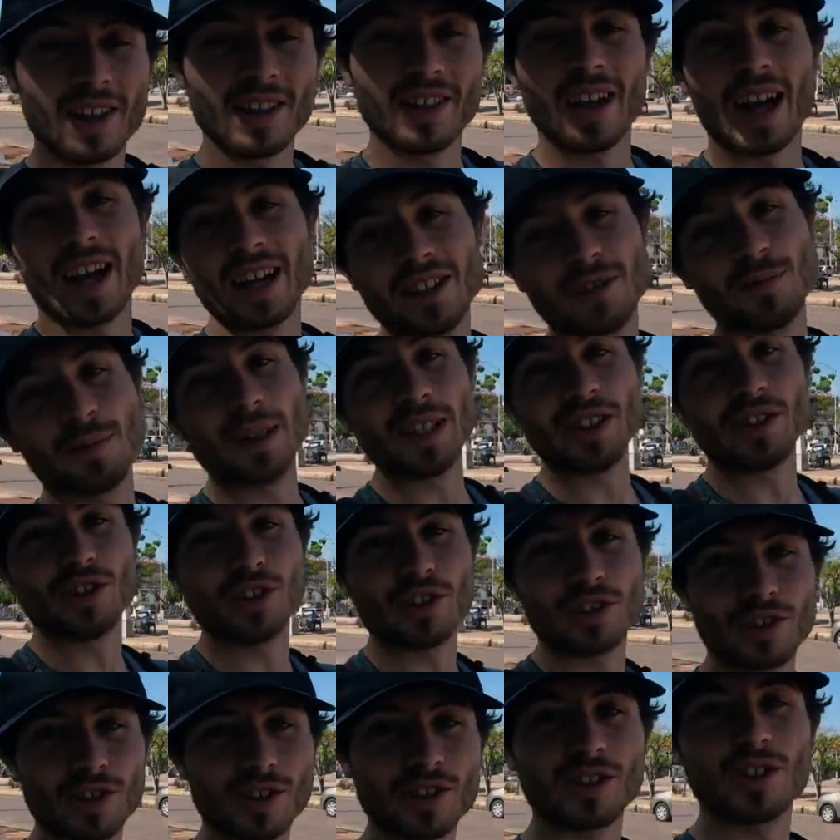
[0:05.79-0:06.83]
Nice
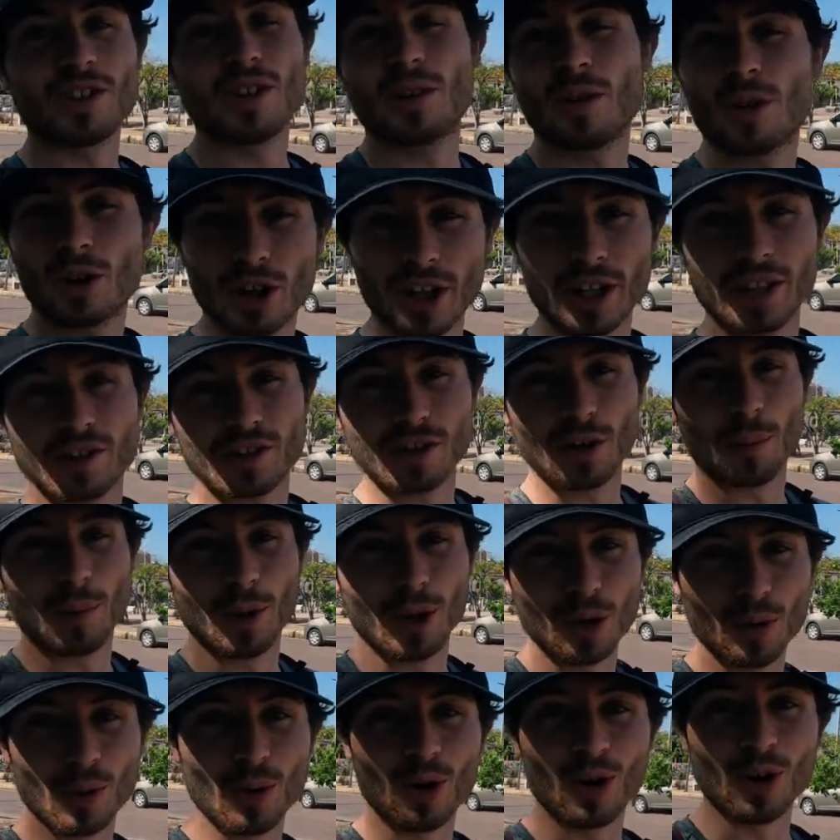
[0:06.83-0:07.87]
beaches and crystal
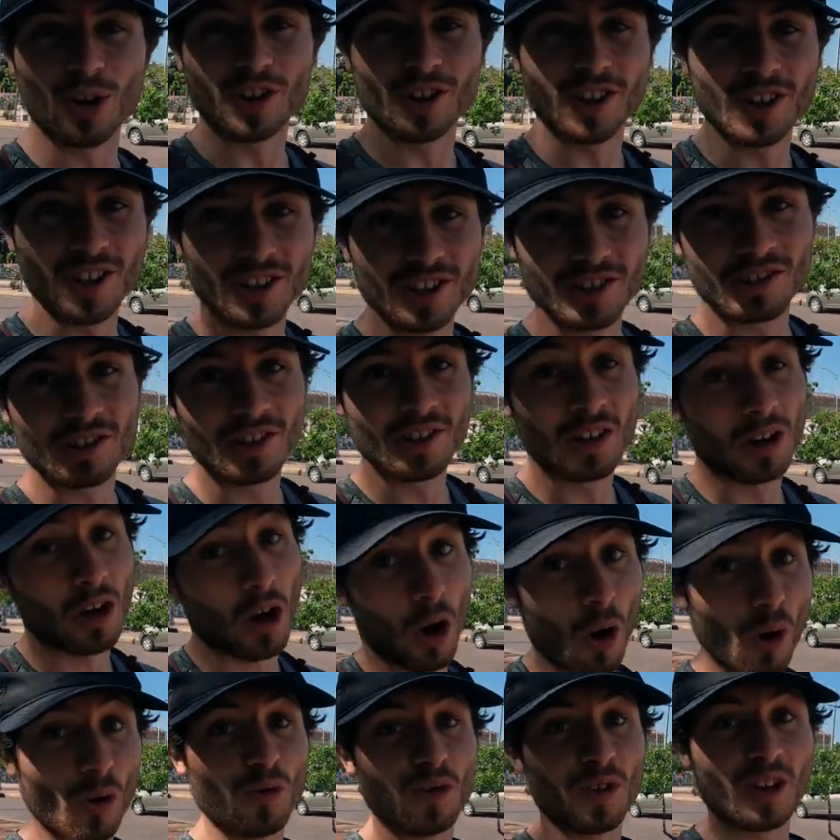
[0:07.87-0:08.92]
blue waters,
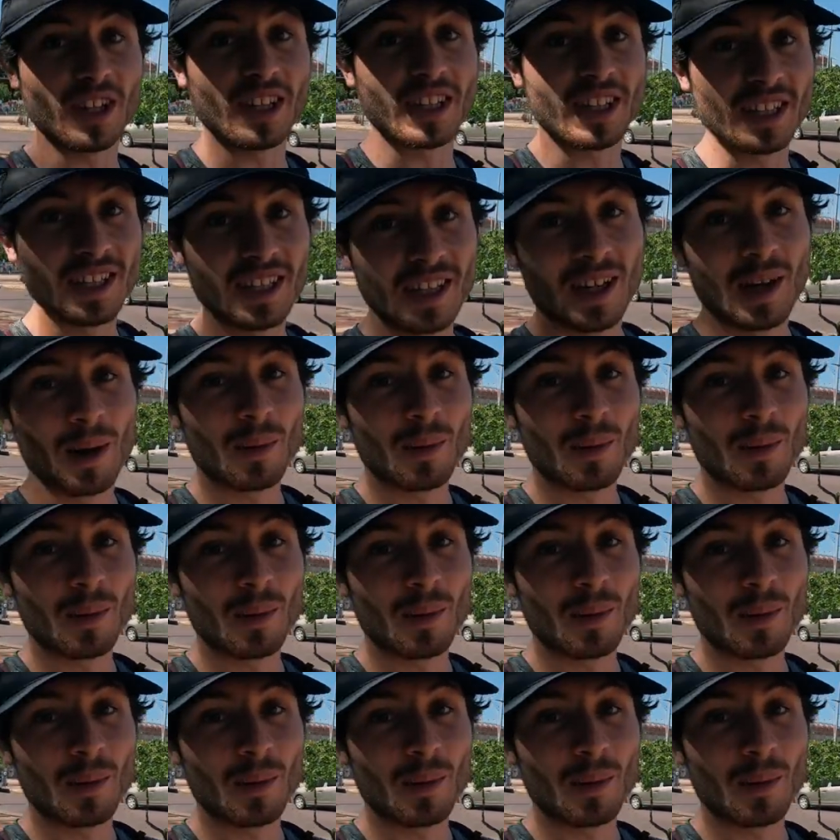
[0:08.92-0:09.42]
hopefully.